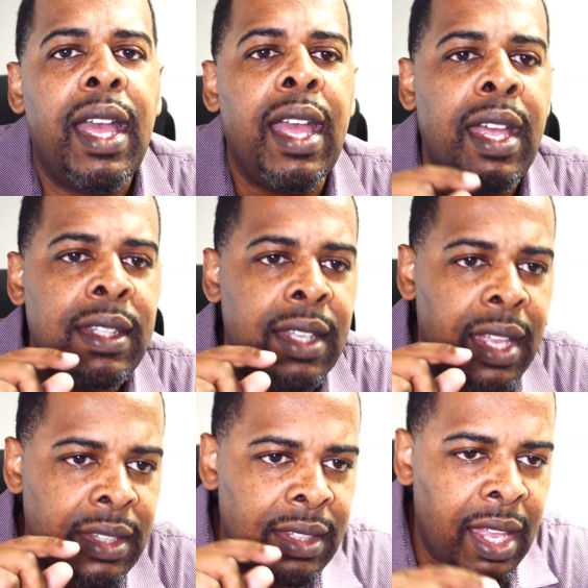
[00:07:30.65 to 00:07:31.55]
and
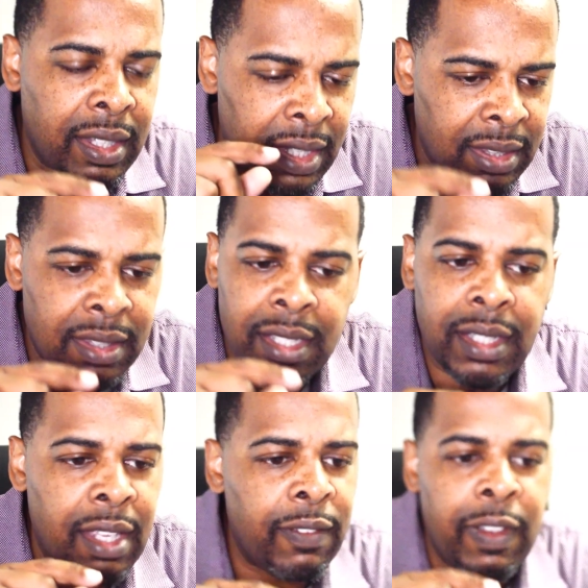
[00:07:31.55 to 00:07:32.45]

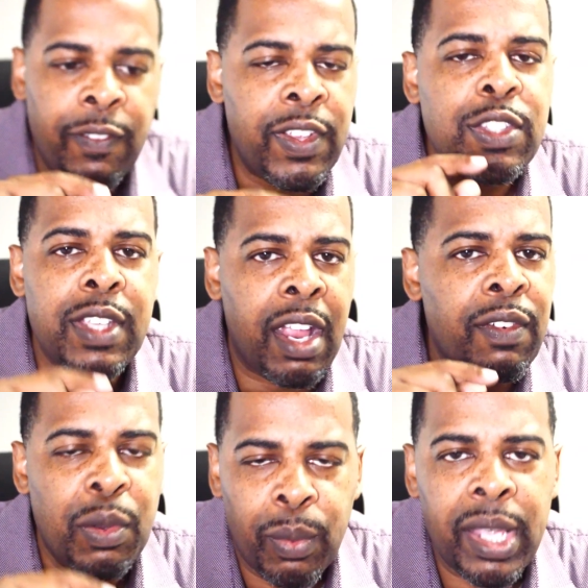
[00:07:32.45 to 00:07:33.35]
if it's
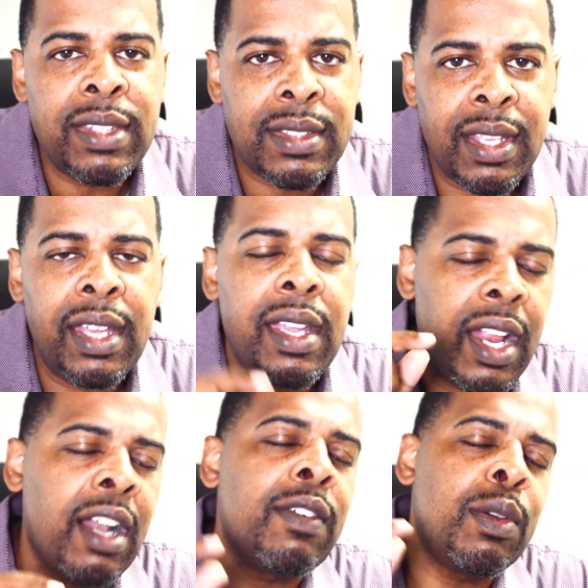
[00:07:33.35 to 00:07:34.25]
every
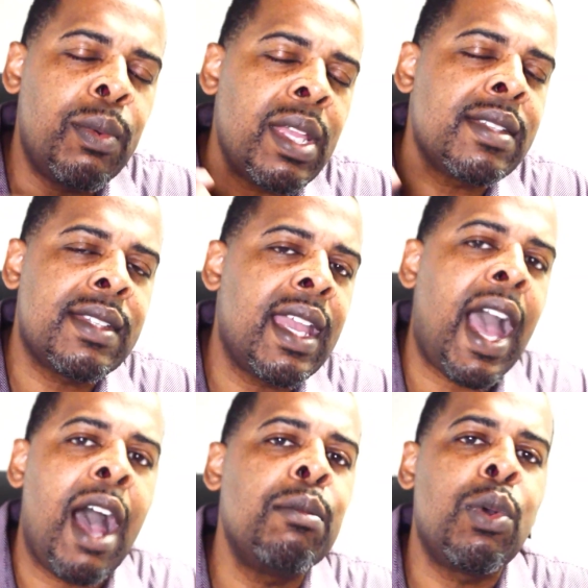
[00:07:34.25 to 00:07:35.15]
Wednesday
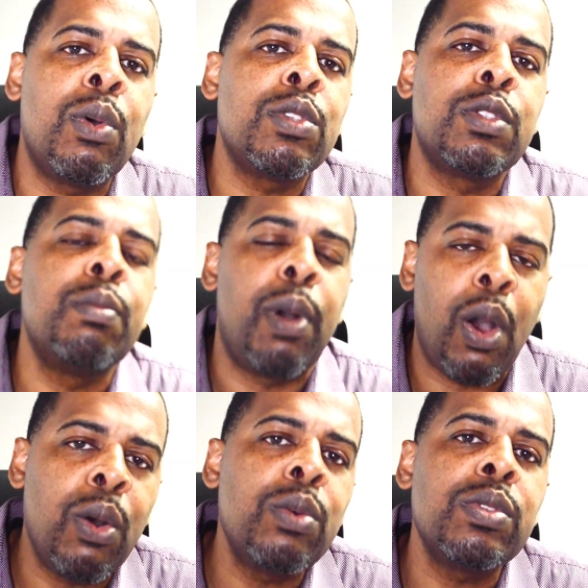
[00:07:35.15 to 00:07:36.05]
I'm going to
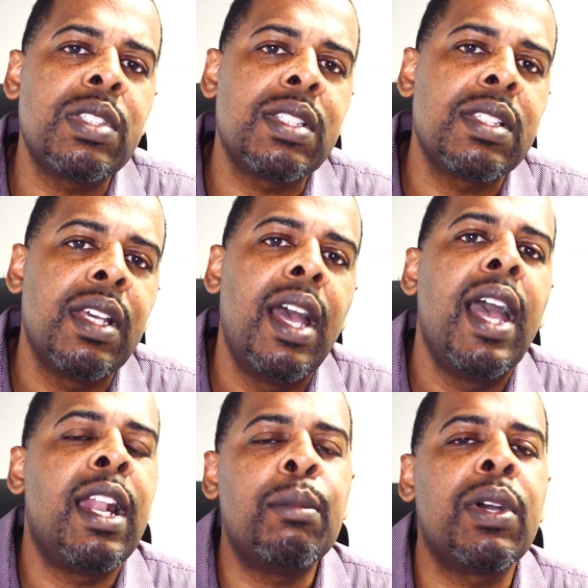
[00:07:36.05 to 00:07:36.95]
post,
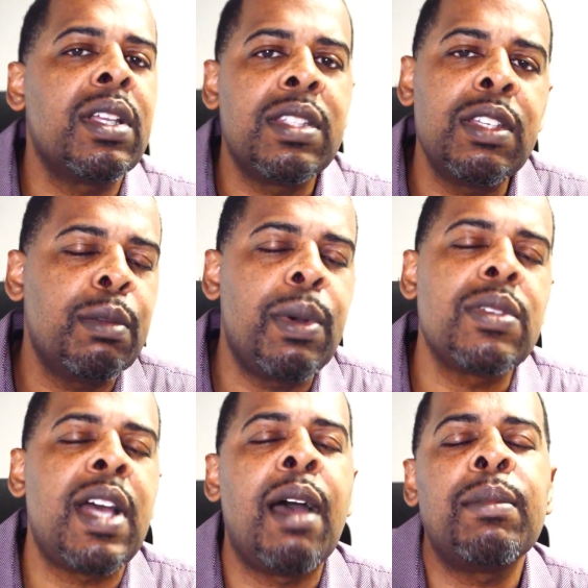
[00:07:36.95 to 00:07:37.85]
and I'm going to continue to
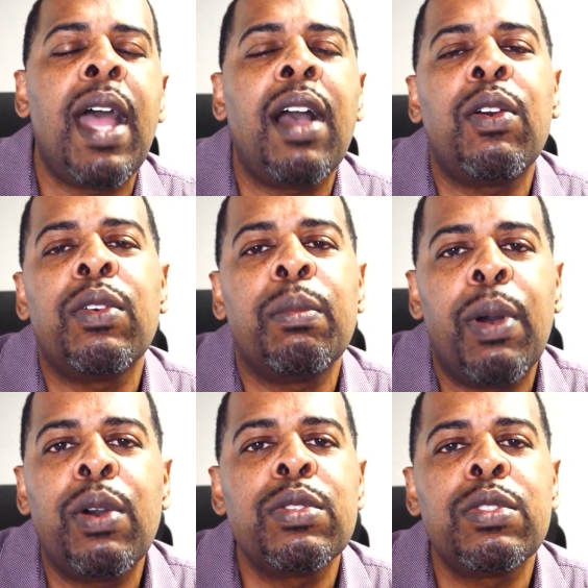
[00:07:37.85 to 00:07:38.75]
post. I'm not going to
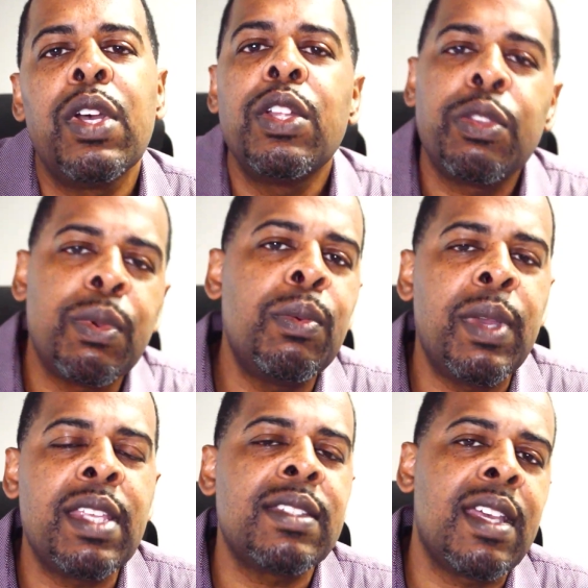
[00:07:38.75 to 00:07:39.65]
post 3
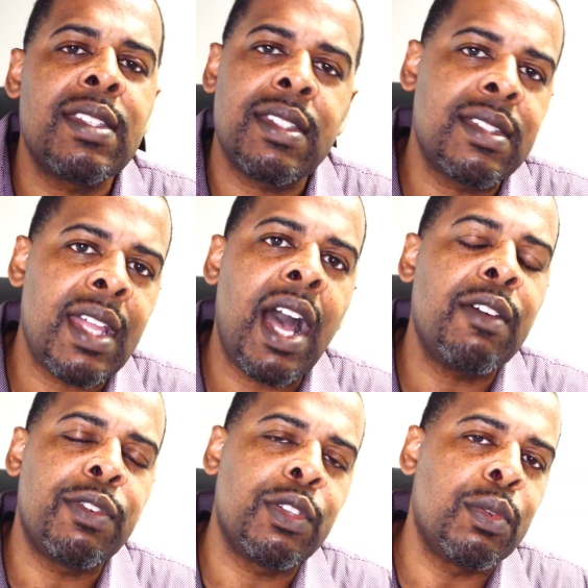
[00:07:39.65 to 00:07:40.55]
Wednesdays and
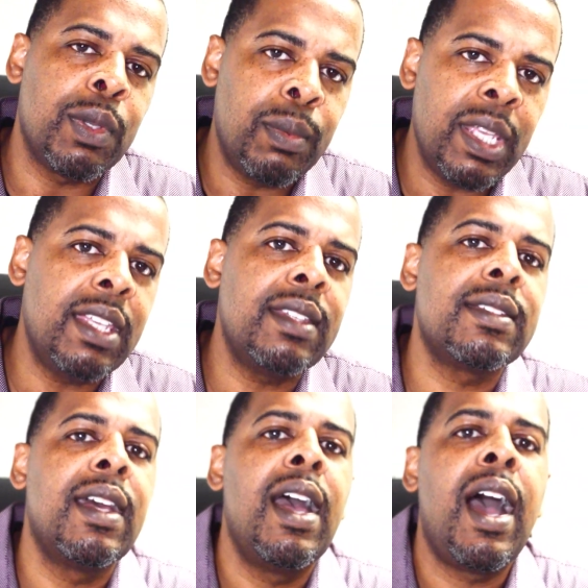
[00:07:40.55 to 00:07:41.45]
stop for 3
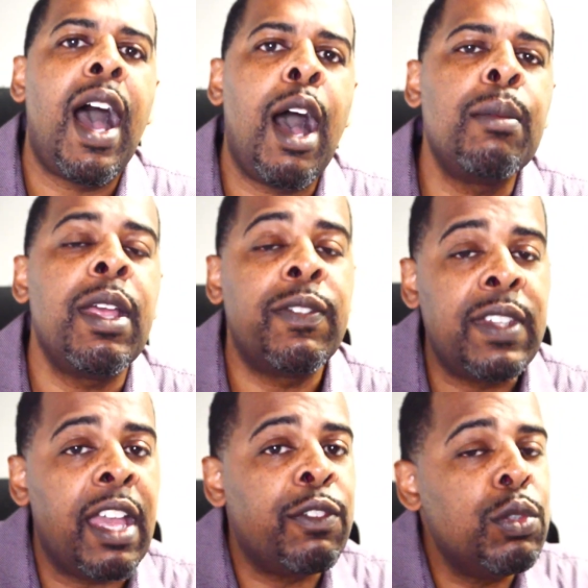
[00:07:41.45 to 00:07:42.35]
weeks.
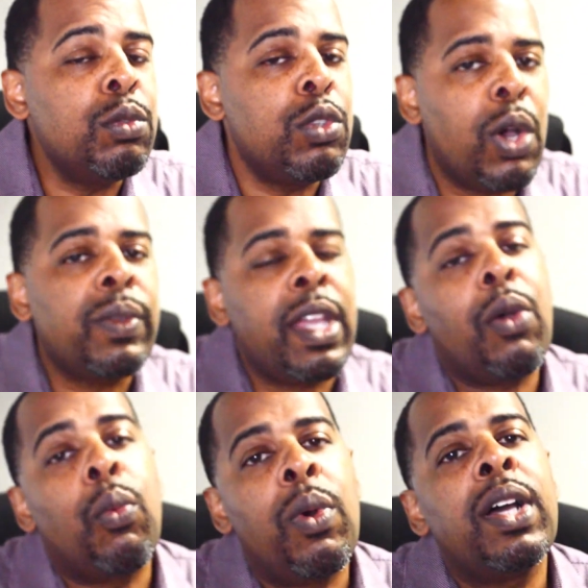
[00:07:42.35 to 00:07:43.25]
If you know
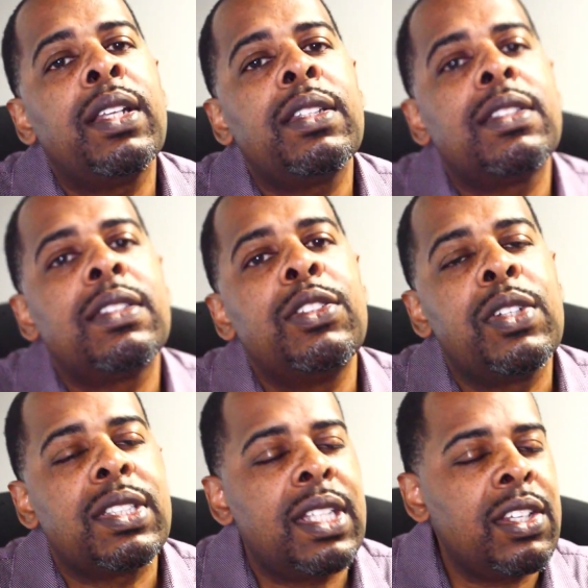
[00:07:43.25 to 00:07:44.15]
that once, you
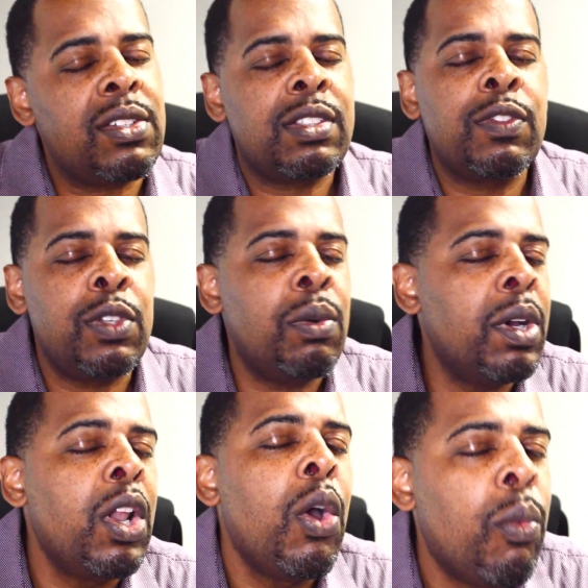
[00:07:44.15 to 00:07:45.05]
can say to yourself, you know
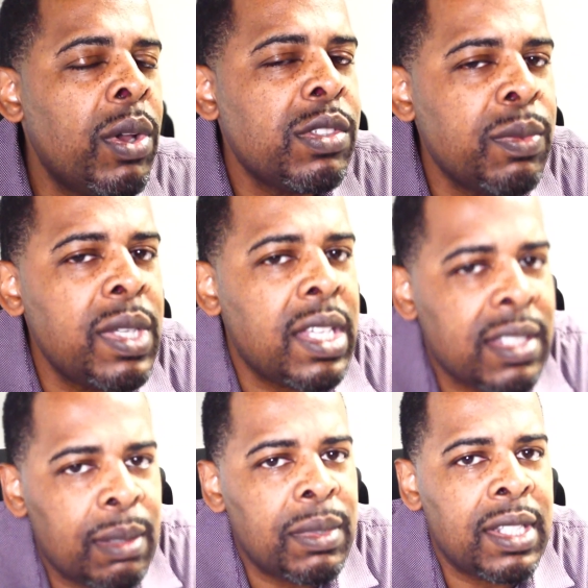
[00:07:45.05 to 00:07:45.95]
what, once a week
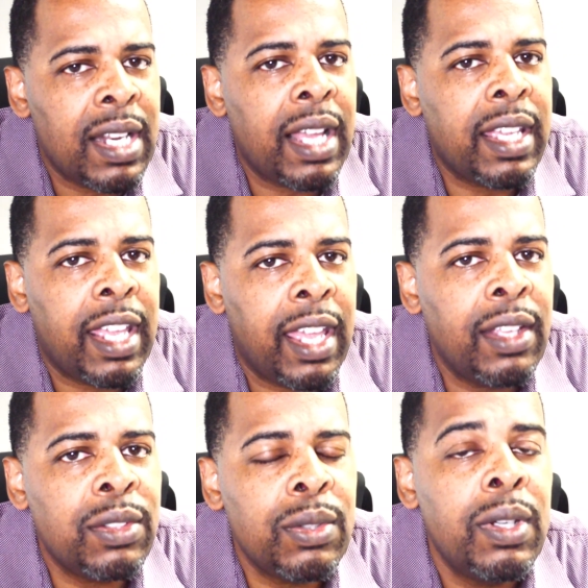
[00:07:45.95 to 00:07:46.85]
is something that I can
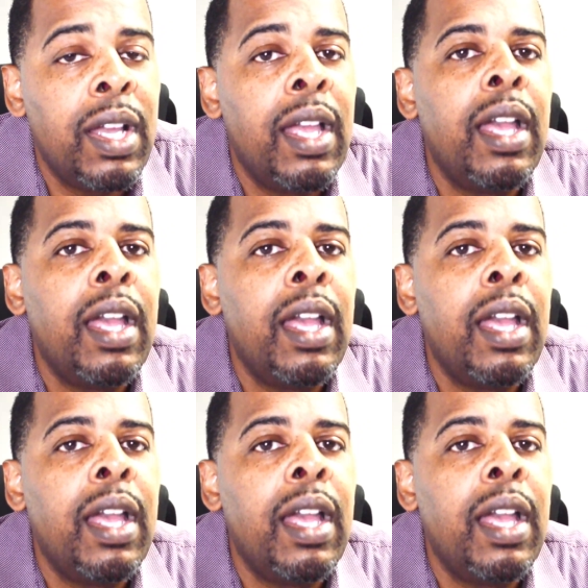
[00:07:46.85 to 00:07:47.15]
handle.